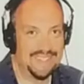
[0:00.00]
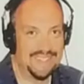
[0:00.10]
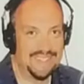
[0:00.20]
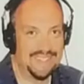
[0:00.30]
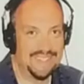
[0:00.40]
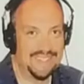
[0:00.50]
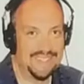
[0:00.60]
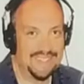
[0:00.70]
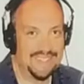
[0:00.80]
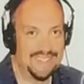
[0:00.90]

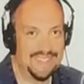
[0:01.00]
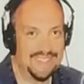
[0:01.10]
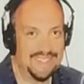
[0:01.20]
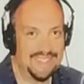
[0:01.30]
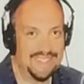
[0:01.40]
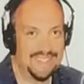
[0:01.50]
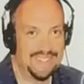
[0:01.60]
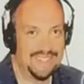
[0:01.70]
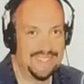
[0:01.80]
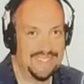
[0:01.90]

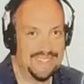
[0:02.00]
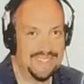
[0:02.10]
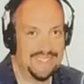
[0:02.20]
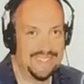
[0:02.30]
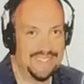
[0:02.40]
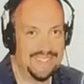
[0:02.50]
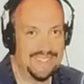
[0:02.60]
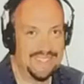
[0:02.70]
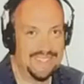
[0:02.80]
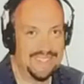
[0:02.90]

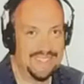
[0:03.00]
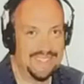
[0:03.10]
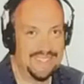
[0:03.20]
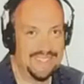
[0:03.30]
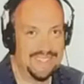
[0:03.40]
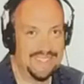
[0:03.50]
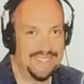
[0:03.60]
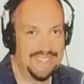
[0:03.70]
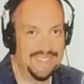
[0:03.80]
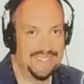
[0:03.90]

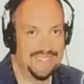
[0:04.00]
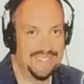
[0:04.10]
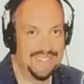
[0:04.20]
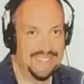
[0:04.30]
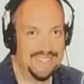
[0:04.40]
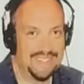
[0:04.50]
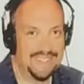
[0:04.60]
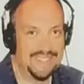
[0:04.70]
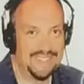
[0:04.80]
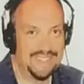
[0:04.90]

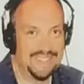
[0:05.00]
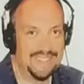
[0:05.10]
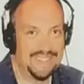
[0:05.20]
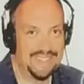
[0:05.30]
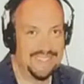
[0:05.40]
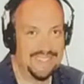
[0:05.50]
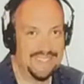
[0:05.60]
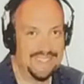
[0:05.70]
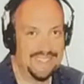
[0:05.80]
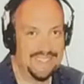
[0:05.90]

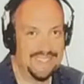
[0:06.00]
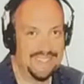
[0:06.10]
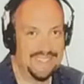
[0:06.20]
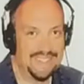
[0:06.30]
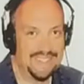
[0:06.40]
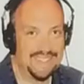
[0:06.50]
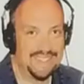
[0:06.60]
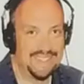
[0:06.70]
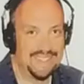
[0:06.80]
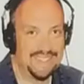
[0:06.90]

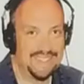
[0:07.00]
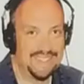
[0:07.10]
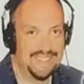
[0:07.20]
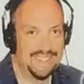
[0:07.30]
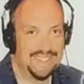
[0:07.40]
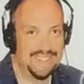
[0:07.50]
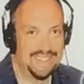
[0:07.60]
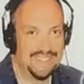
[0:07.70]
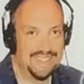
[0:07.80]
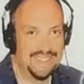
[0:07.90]
This person isn't speaking.